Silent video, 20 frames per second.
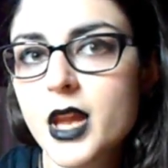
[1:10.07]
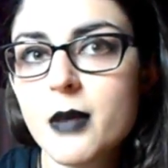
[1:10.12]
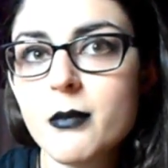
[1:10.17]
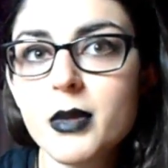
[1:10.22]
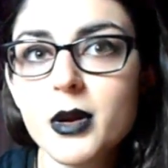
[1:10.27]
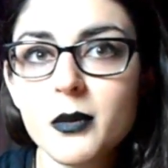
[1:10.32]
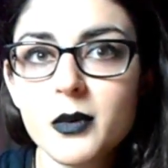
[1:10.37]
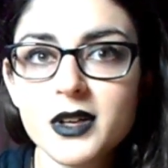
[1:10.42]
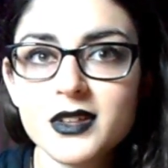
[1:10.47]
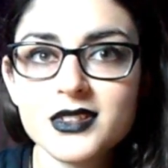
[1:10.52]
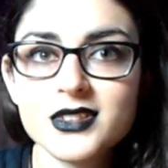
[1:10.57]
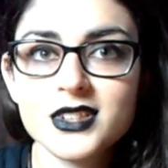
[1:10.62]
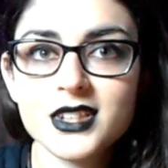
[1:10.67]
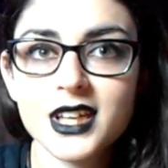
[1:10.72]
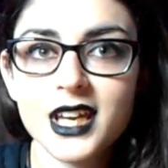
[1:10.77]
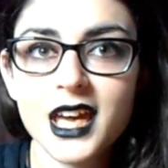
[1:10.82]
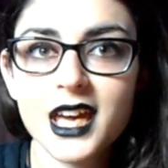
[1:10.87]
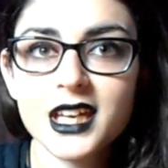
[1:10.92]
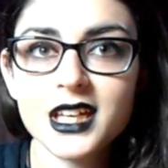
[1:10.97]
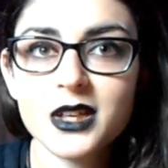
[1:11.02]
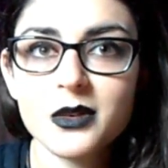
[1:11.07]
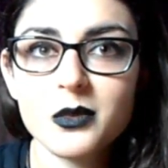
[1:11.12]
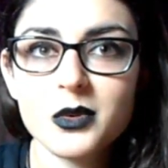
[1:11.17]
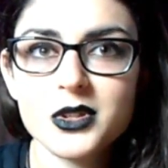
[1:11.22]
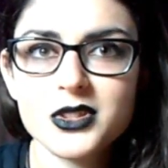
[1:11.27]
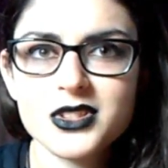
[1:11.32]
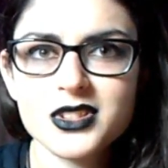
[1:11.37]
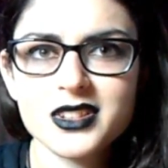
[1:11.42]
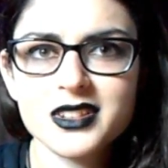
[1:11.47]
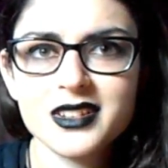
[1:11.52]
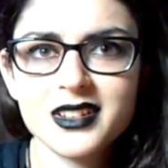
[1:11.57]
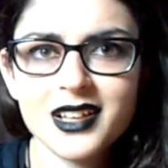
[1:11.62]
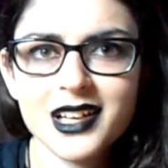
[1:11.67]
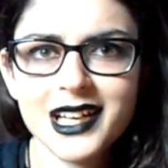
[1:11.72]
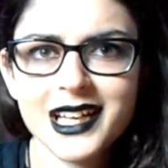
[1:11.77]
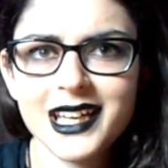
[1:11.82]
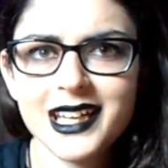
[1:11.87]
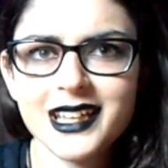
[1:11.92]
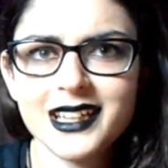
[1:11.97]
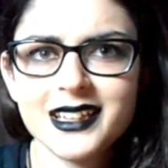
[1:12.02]
but once again it wasn't
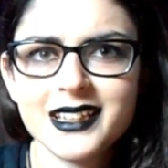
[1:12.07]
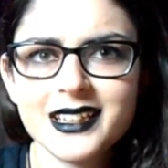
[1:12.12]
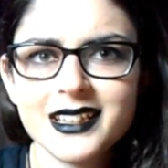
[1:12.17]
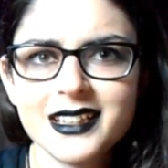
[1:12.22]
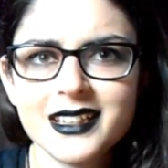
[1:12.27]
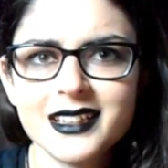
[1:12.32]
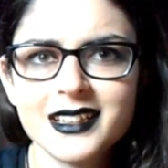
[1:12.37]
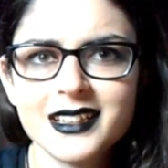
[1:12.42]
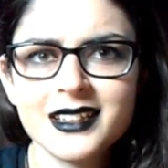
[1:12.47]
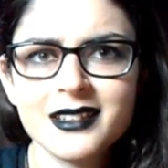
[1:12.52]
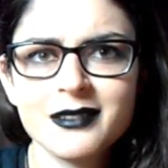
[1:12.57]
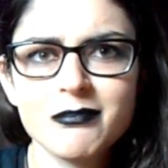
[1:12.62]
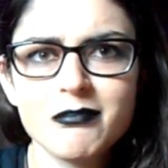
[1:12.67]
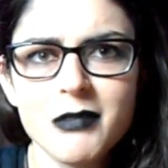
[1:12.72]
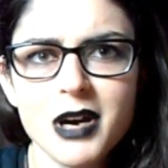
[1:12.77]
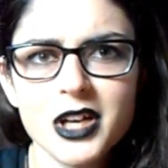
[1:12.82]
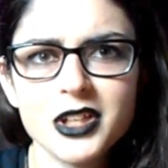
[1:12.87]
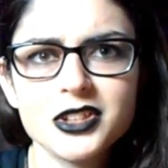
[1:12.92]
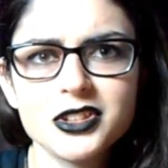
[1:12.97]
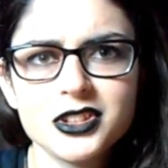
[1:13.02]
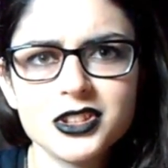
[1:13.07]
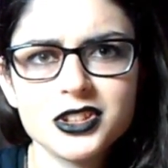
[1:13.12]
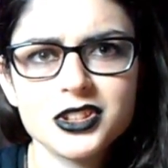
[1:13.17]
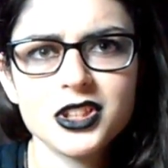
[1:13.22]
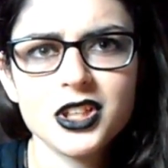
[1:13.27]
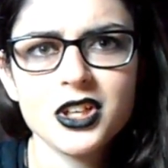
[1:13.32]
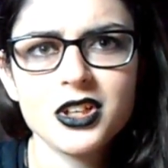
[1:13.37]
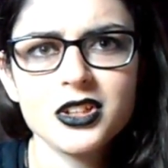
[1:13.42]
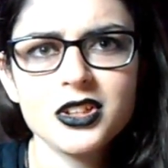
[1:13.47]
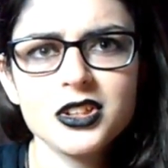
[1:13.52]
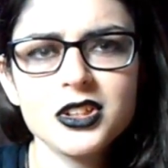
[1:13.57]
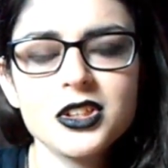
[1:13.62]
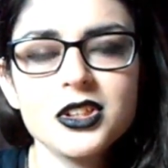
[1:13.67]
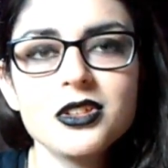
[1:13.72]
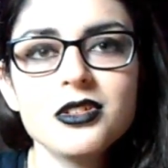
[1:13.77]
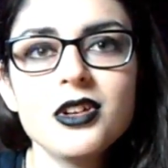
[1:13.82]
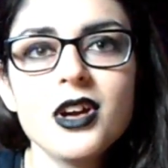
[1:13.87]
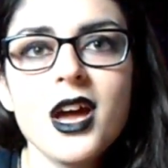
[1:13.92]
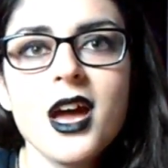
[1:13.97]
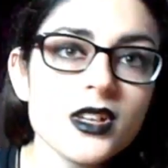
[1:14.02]
like much to show
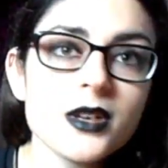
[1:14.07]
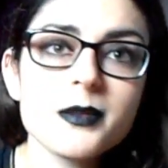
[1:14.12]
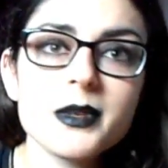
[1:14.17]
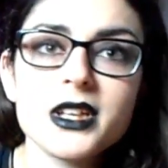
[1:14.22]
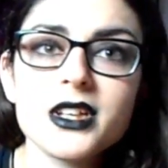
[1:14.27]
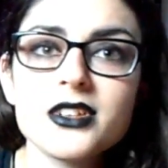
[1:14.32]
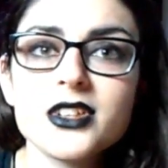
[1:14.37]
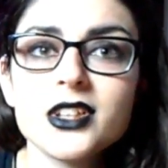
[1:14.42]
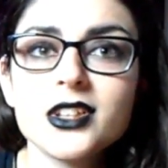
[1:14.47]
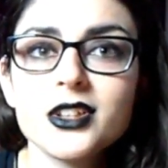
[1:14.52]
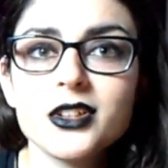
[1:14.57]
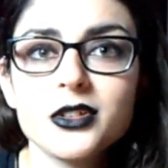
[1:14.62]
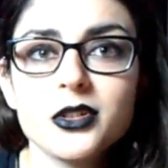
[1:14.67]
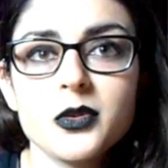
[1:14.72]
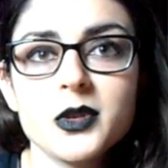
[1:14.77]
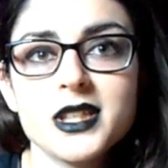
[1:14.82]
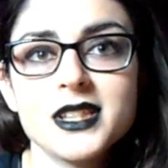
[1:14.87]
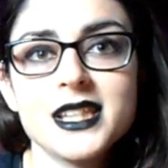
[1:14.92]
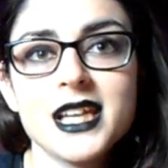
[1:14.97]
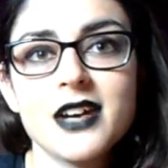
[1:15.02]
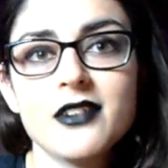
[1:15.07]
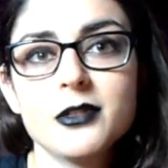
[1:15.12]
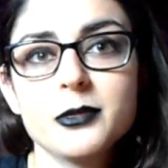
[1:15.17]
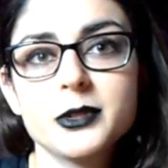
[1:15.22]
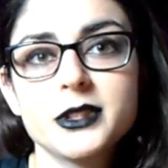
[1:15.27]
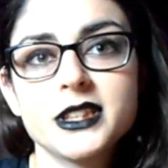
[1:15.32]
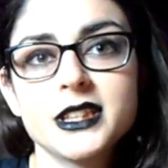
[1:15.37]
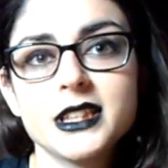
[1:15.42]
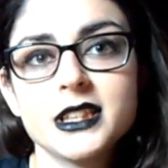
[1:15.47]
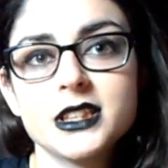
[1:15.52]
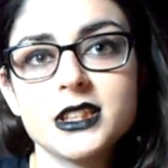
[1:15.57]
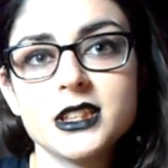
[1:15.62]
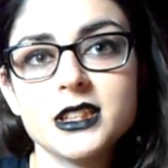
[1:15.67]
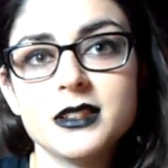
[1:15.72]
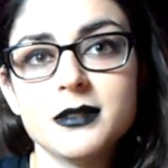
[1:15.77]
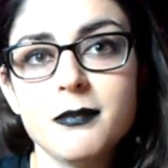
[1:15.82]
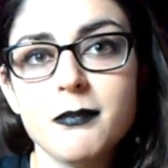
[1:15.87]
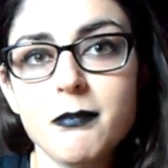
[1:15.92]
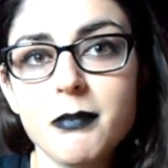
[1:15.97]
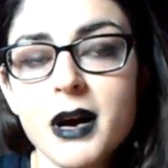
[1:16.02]
you because I don't always have opportunity
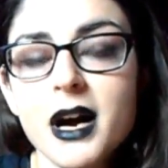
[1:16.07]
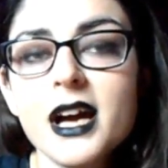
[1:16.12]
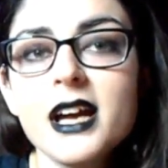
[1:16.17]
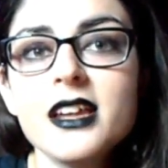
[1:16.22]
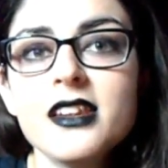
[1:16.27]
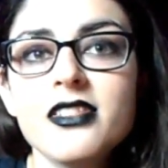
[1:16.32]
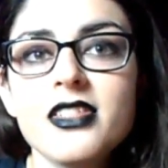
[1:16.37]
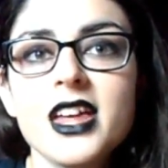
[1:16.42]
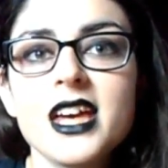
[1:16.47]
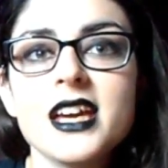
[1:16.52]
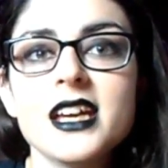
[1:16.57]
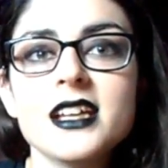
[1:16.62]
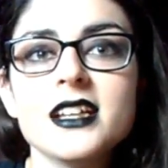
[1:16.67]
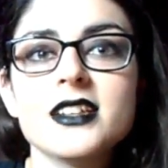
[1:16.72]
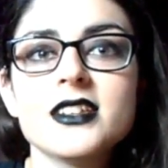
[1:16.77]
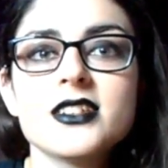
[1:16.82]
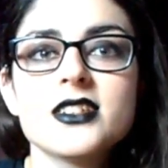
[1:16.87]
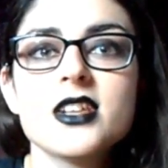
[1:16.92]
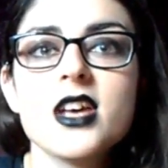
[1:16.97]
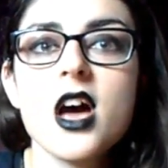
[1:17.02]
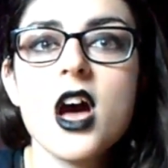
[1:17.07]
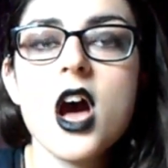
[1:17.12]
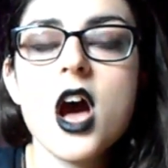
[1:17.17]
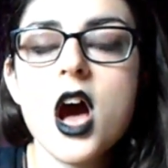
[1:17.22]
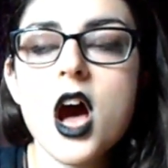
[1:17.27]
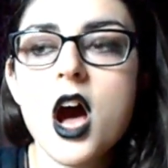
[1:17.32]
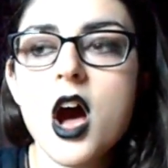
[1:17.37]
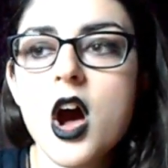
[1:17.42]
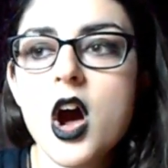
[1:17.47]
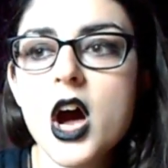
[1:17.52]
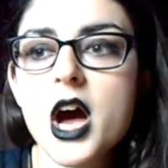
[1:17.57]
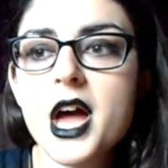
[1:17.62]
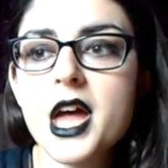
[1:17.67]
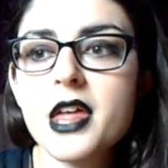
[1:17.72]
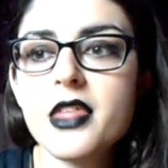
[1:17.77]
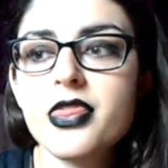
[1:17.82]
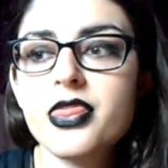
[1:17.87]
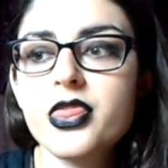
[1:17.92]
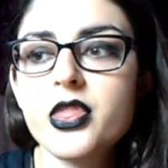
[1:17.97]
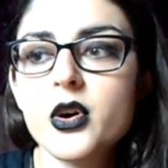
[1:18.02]
to buy things
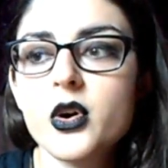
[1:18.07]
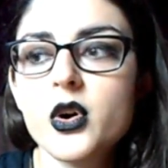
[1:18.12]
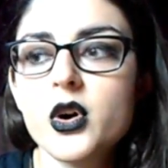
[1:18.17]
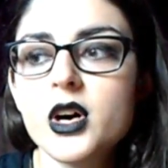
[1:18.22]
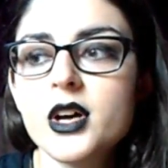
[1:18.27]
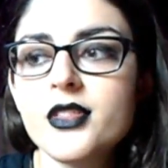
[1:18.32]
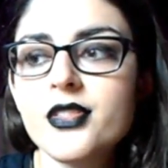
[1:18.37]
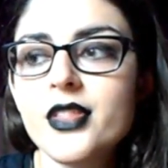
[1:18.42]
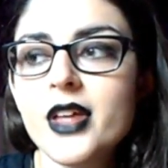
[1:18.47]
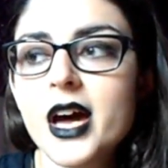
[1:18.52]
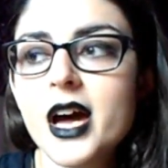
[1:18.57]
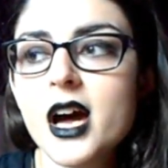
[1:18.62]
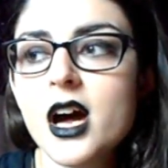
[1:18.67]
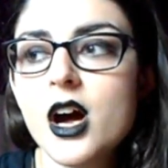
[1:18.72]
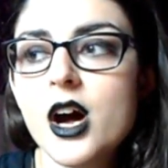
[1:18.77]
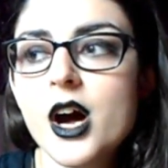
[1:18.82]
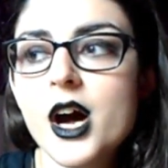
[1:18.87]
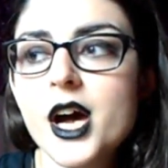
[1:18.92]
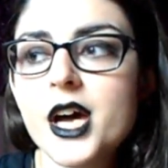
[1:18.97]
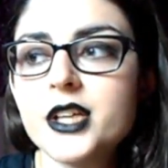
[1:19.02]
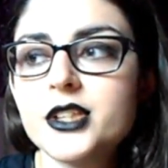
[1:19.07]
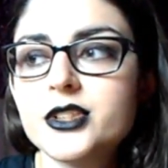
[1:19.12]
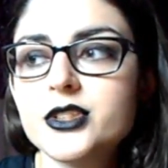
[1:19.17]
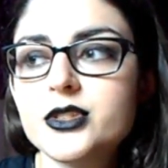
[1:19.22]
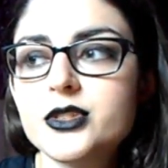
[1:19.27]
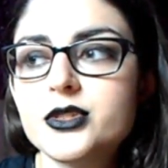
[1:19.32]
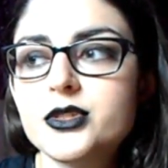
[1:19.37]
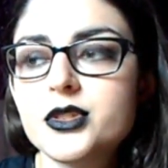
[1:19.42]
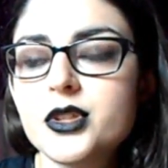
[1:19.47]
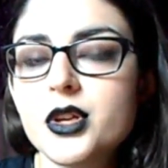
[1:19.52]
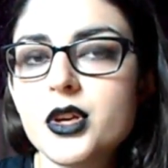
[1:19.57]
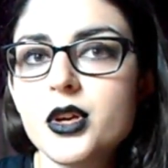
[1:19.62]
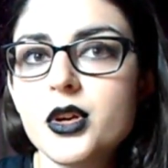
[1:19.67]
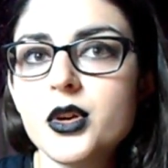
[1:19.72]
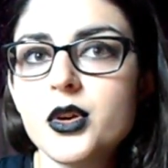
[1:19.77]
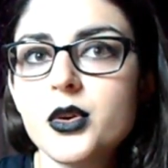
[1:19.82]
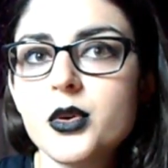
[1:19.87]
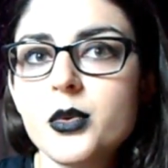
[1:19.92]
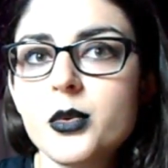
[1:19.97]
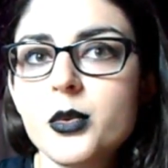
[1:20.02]
I thought that I'd
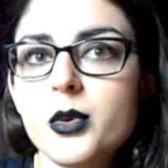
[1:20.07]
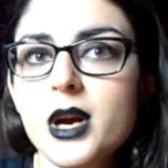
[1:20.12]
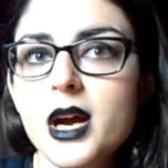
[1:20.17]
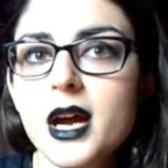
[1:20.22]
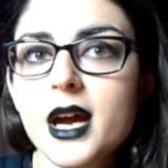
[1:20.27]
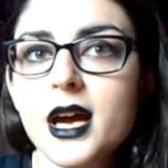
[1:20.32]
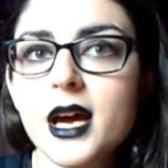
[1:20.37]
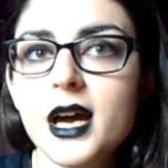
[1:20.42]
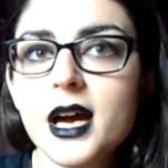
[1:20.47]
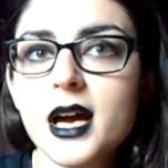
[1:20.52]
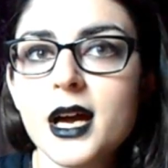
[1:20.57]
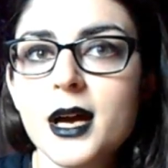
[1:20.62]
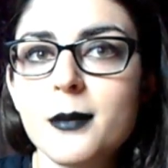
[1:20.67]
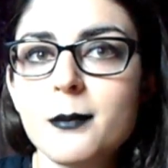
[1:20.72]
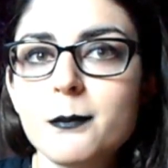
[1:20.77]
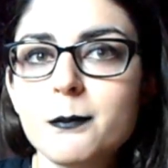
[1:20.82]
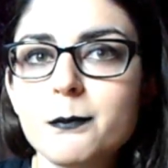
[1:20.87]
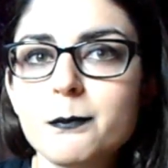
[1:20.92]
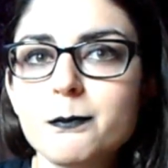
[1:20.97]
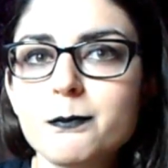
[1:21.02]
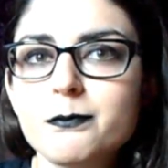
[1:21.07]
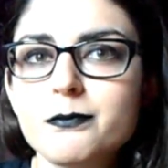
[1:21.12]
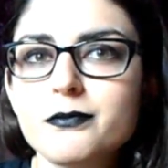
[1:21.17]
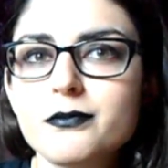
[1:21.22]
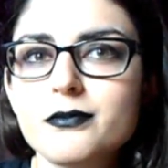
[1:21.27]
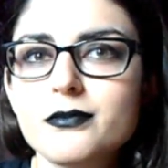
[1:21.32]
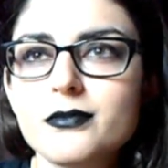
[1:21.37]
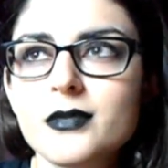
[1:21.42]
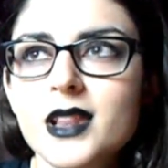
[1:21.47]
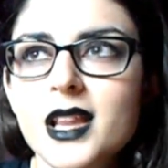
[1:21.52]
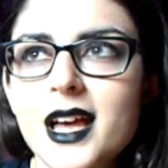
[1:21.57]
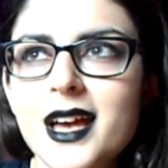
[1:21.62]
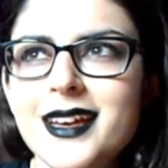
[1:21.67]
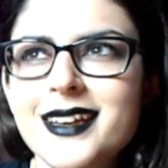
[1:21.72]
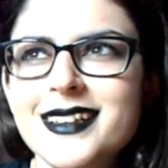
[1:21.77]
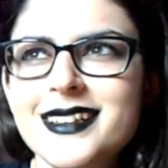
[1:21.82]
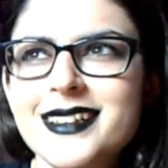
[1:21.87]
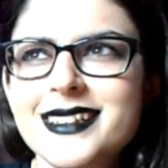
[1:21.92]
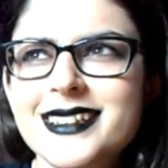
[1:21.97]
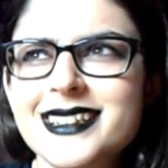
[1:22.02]
do um,
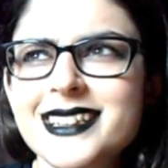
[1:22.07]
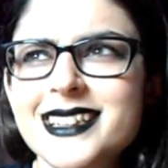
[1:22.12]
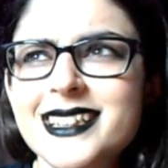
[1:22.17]
like